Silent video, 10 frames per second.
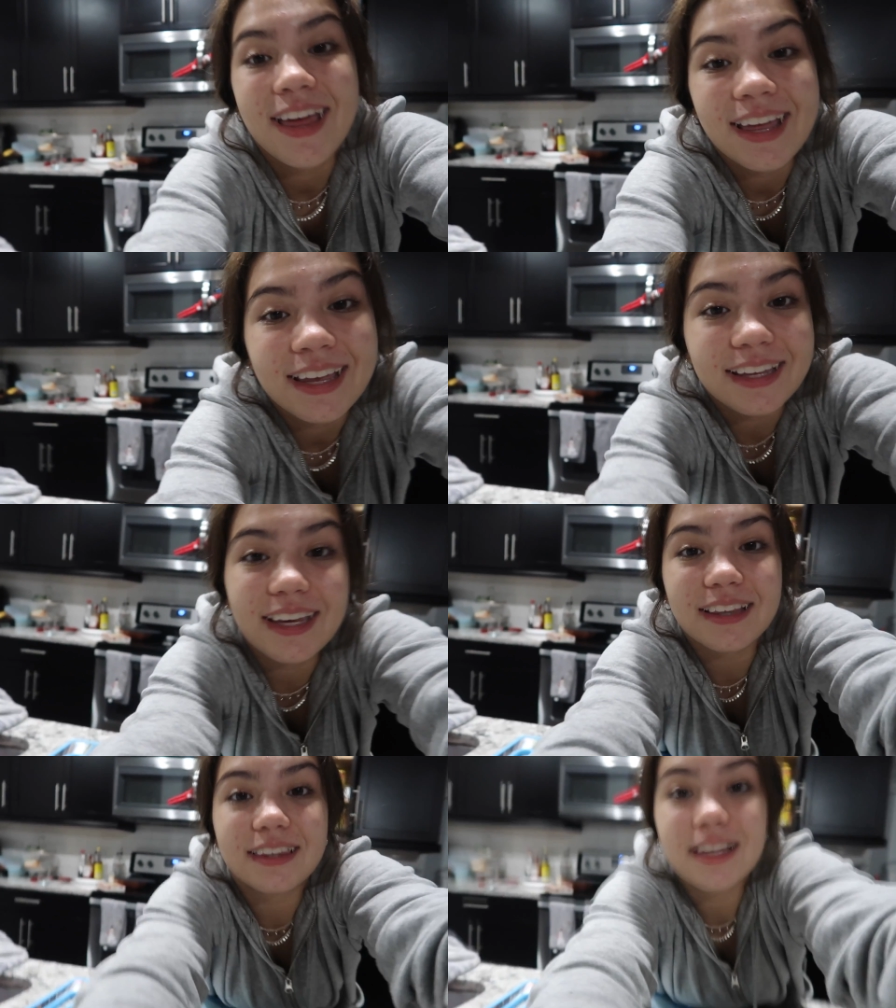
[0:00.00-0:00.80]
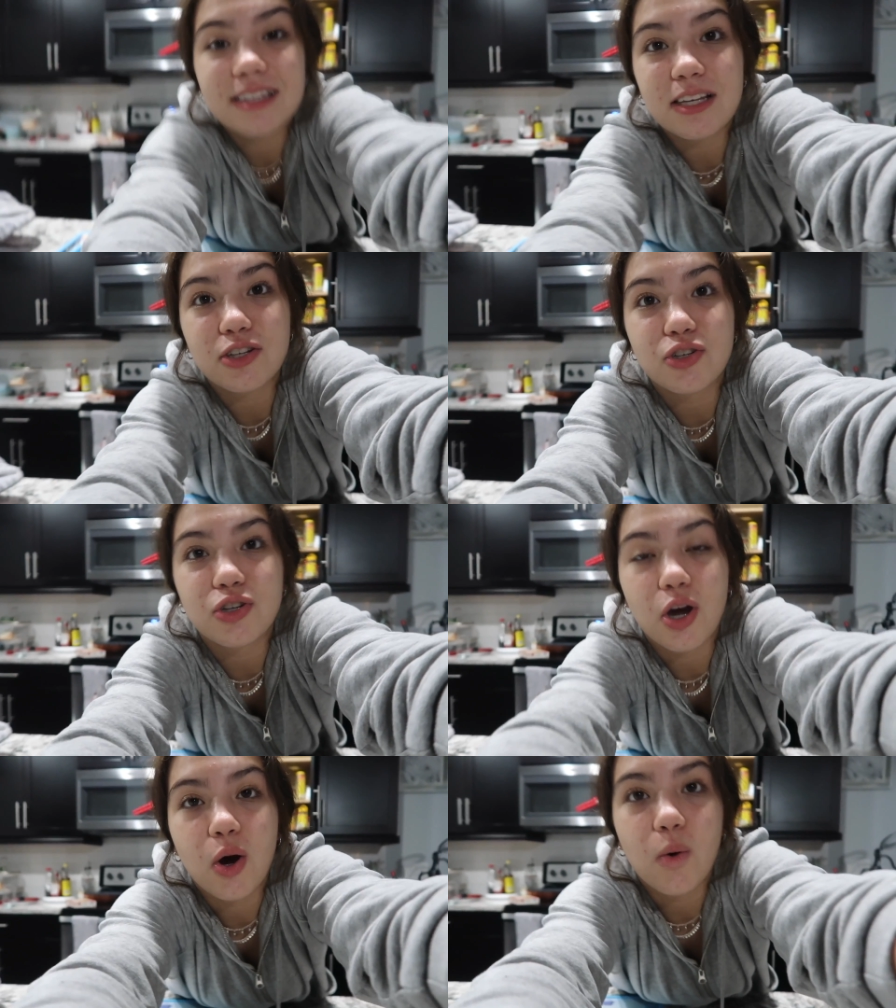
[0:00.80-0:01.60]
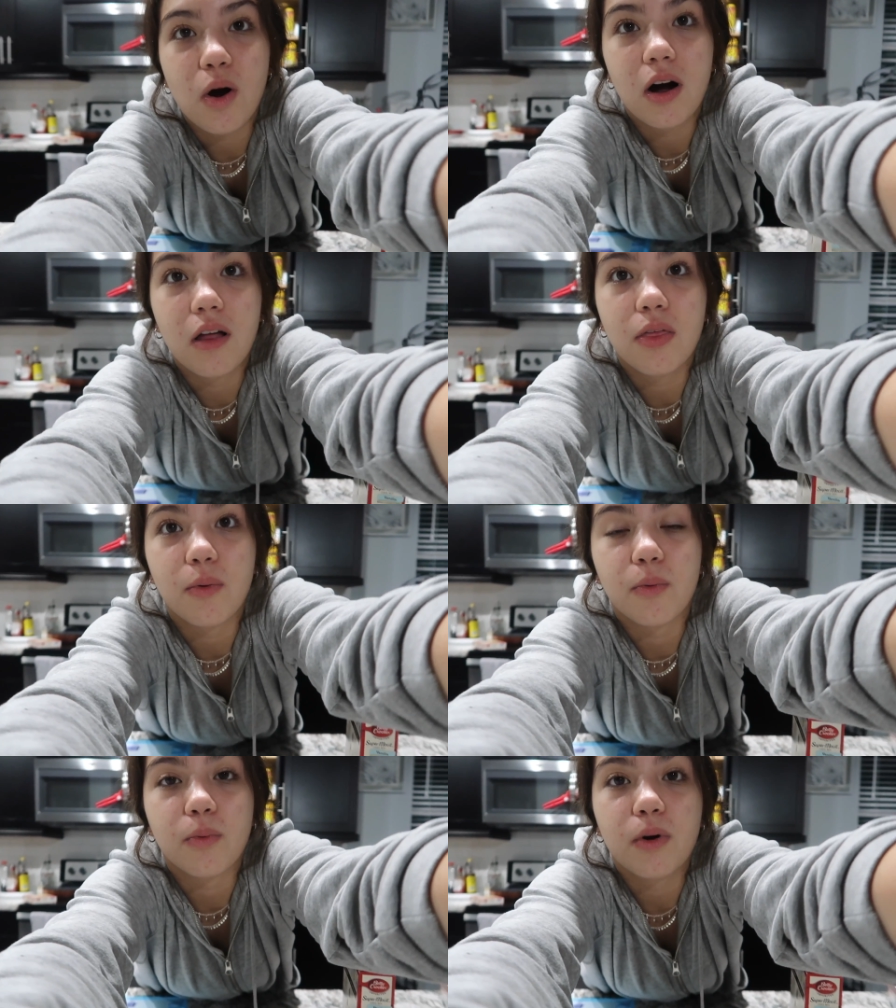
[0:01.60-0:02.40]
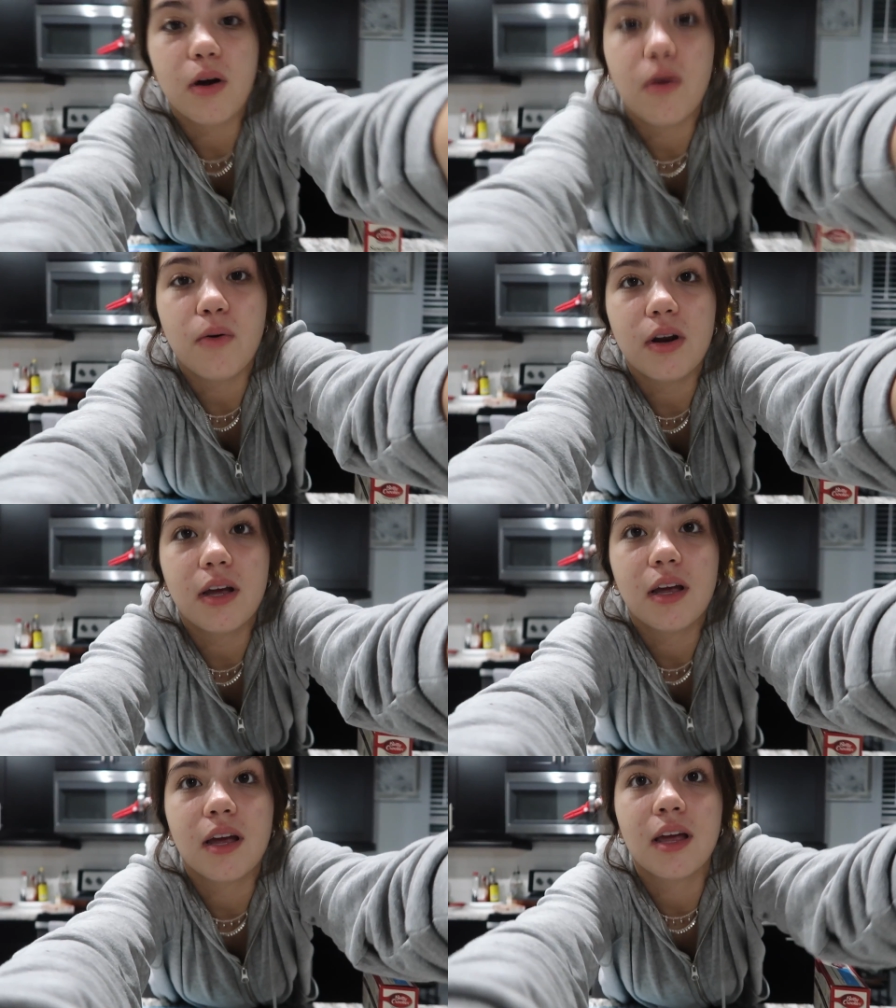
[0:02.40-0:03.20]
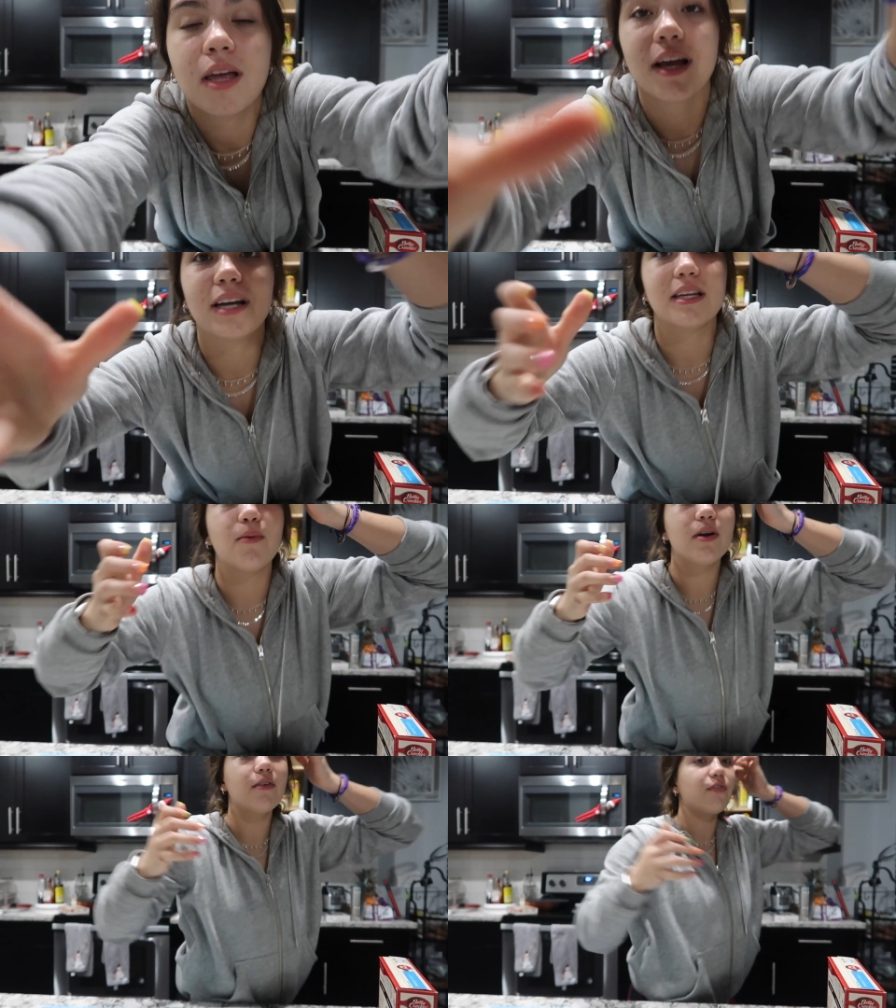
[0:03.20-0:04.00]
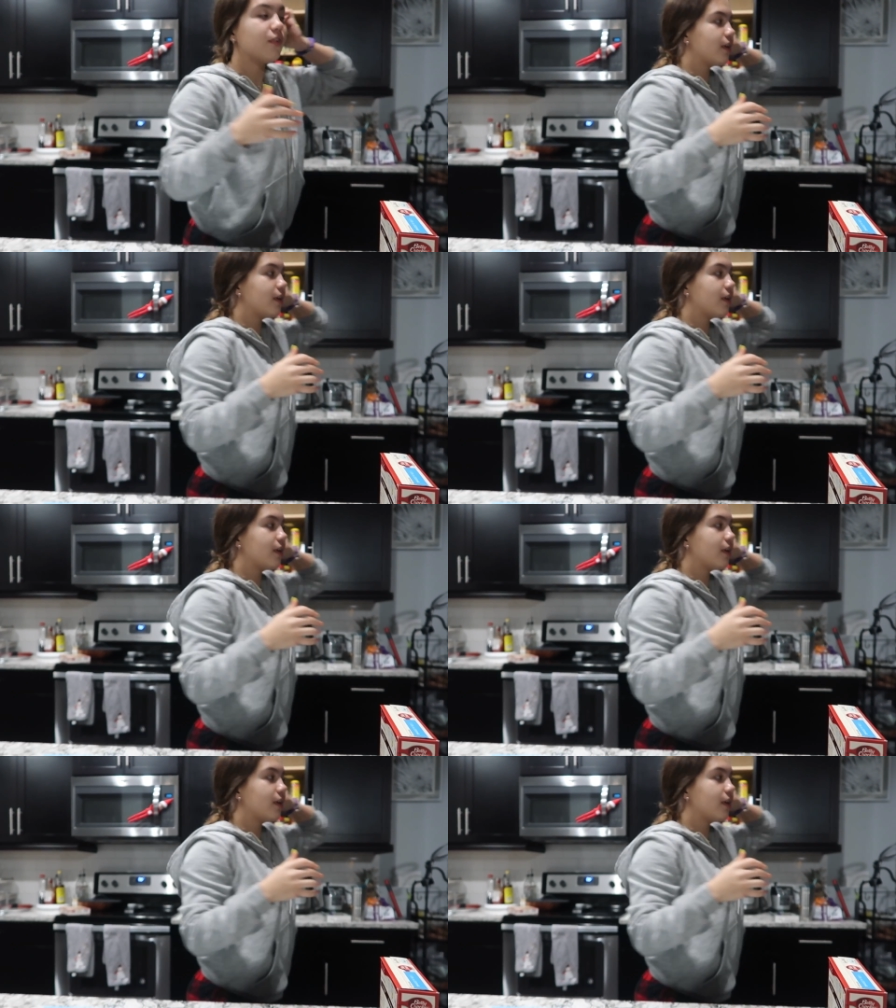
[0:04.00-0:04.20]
get this show on the road because I want to